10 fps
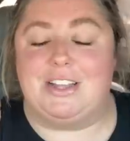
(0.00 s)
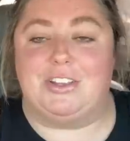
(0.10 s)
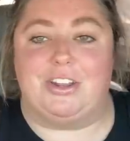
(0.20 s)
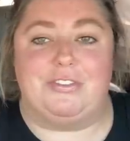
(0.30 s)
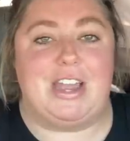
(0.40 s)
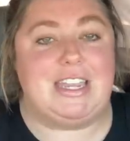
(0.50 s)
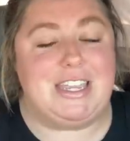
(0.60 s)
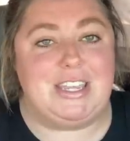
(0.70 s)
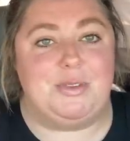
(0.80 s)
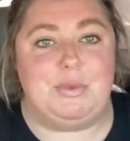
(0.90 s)
a lot of
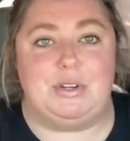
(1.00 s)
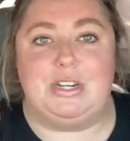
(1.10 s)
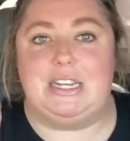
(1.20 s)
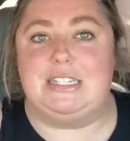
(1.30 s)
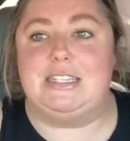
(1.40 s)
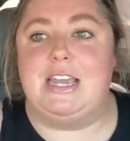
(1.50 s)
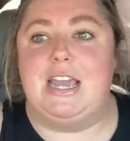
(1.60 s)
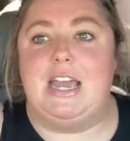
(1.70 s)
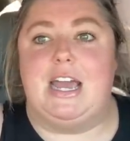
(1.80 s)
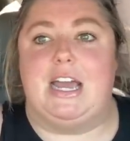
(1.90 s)
hiking communities.
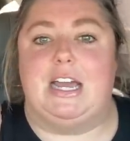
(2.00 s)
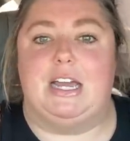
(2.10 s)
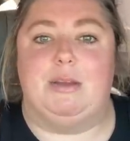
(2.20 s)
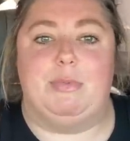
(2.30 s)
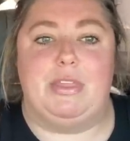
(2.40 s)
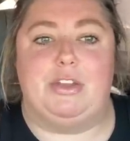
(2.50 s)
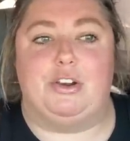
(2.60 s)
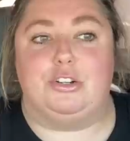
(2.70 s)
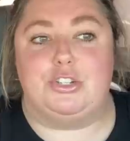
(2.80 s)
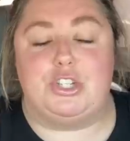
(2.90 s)
There
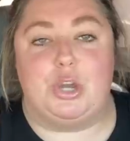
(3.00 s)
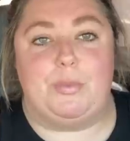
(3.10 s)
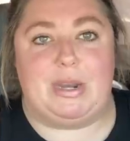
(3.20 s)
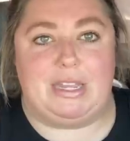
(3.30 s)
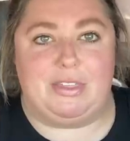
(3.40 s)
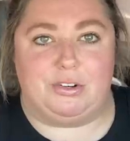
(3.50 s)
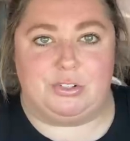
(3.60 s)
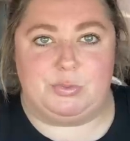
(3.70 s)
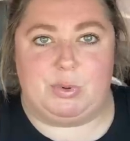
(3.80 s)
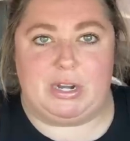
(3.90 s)
are so many that are
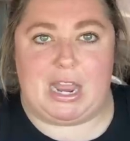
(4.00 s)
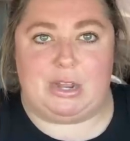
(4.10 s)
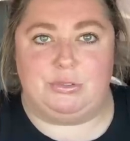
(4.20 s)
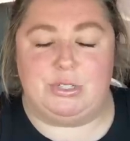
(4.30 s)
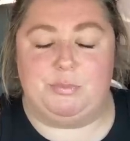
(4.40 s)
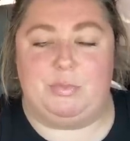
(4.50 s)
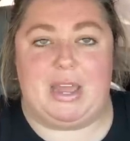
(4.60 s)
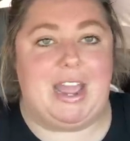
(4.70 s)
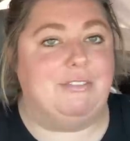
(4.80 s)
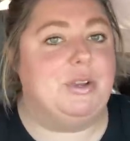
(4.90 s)
spread out,
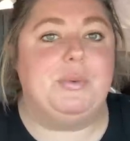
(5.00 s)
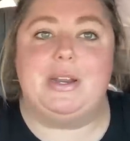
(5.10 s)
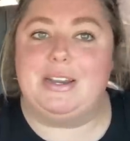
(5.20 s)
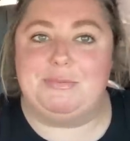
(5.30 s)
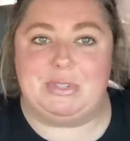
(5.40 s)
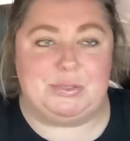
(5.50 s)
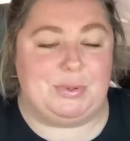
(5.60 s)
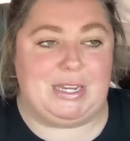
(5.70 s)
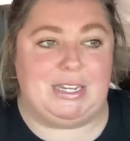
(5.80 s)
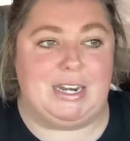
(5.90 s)
but everywhere in
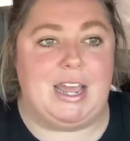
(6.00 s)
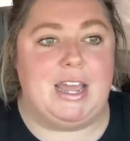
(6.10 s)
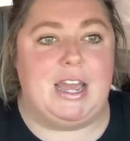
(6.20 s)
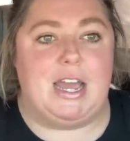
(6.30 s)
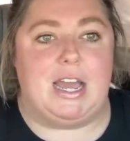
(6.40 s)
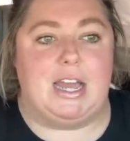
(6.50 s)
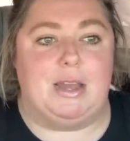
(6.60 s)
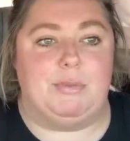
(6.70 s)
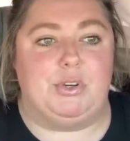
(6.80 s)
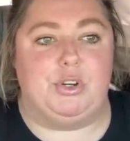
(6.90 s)
between,
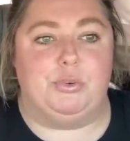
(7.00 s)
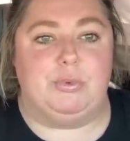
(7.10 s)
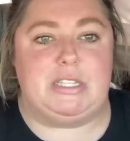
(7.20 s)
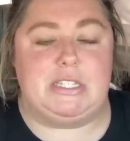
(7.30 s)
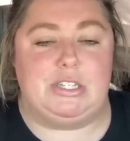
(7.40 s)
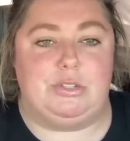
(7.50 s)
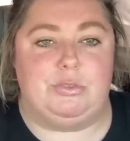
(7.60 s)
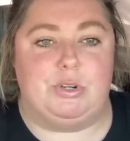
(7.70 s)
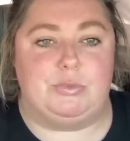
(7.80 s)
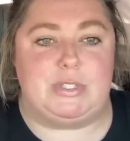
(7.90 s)
there are a reason you
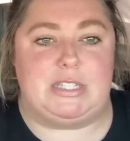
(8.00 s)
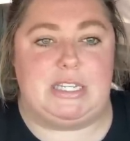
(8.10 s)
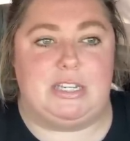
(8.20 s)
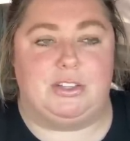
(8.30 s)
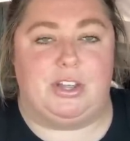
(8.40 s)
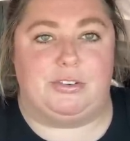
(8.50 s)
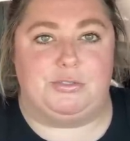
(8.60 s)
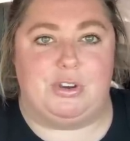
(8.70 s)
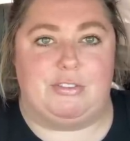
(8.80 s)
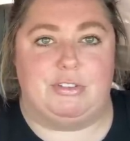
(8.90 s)
don't see a lot of
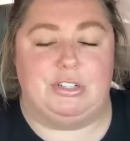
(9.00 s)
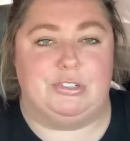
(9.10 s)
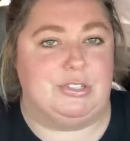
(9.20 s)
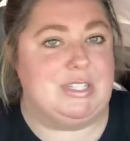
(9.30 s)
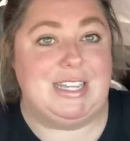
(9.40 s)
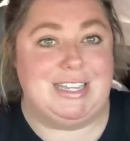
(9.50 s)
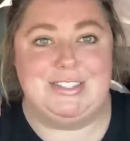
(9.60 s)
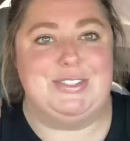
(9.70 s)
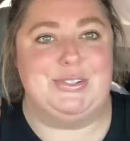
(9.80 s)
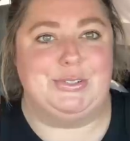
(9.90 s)
travelers
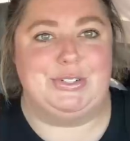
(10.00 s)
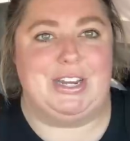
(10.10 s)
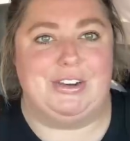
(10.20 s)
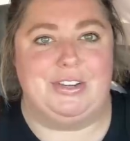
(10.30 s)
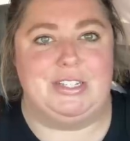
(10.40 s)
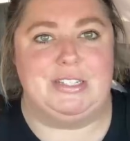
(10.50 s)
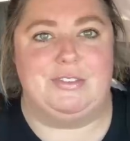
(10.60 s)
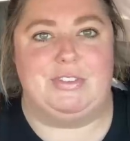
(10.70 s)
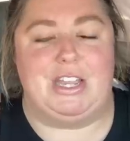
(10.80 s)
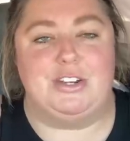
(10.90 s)
in certain areas
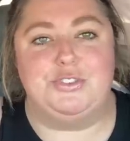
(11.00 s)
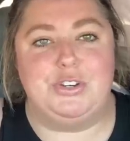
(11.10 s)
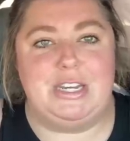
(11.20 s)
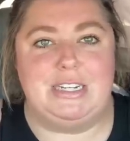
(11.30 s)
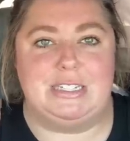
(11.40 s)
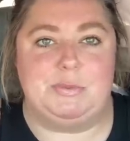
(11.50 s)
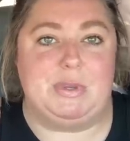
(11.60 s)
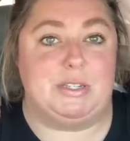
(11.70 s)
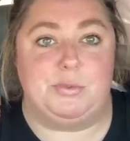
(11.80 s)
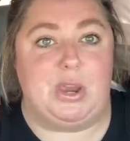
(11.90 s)
of the country, and it's
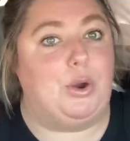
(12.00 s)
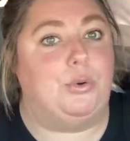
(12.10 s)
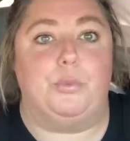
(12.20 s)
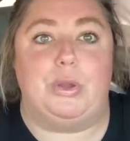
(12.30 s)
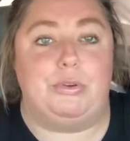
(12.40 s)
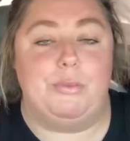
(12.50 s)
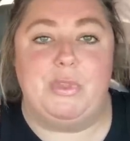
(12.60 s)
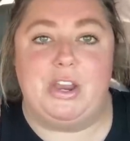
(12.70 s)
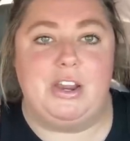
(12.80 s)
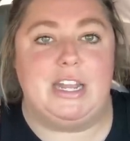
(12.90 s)
because we aren't welcome
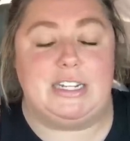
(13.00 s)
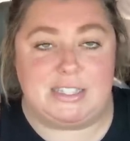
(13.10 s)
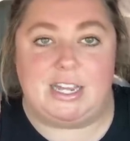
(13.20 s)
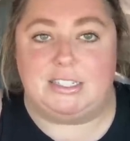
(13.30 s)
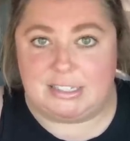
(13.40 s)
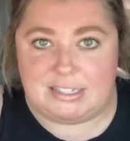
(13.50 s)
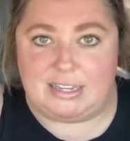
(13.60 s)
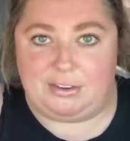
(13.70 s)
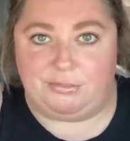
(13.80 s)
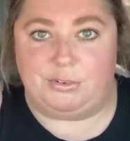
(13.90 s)
there and it's
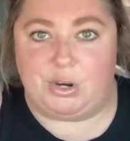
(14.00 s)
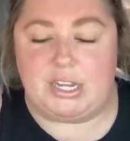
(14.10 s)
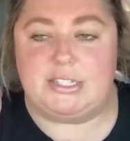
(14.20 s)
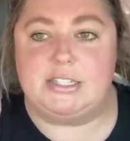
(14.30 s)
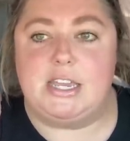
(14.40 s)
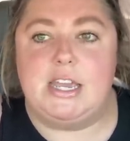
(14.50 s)
unsafe for us.